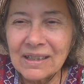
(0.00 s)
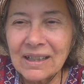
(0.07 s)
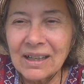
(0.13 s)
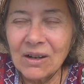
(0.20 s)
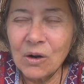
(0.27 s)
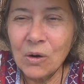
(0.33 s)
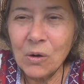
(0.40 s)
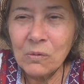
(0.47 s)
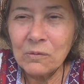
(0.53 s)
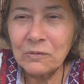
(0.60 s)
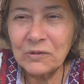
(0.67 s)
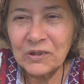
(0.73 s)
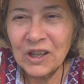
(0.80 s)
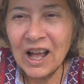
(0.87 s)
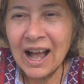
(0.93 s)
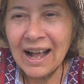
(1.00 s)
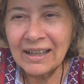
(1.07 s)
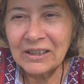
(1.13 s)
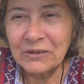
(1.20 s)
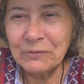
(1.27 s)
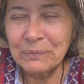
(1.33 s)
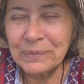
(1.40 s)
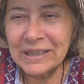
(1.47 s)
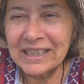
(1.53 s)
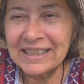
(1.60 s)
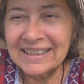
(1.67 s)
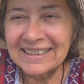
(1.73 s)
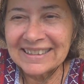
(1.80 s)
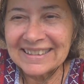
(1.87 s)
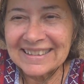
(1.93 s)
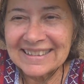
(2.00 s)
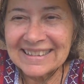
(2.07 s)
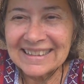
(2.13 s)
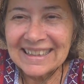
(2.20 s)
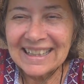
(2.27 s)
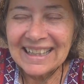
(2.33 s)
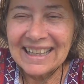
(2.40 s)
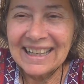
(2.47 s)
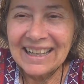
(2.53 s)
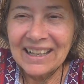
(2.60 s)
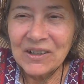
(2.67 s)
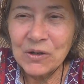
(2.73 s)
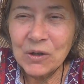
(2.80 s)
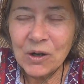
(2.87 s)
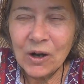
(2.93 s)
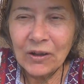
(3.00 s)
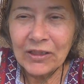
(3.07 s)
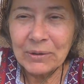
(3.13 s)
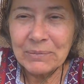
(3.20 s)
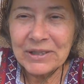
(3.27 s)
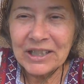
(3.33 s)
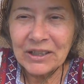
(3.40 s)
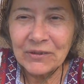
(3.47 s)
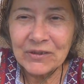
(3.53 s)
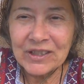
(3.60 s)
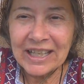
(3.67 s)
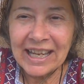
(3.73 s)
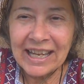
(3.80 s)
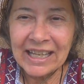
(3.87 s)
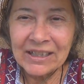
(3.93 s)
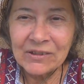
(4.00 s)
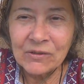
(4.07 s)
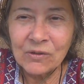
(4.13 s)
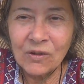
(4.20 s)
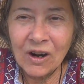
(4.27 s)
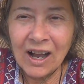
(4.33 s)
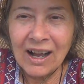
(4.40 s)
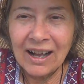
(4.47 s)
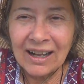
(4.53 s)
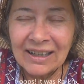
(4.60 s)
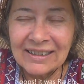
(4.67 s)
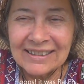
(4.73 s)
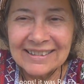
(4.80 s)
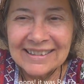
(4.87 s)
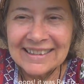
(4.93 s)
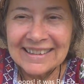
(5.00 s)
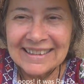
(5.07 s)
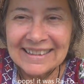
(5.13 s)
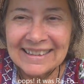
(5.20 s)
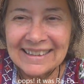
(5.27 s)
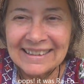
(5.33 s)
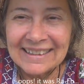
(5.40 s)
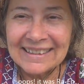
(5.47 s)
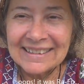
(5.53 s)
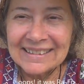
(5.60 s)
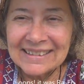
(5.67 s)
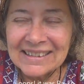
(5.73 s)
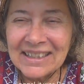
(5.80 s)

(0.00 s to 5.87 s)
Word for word: a whole flock of beings who called themselves En-Ra. Uh,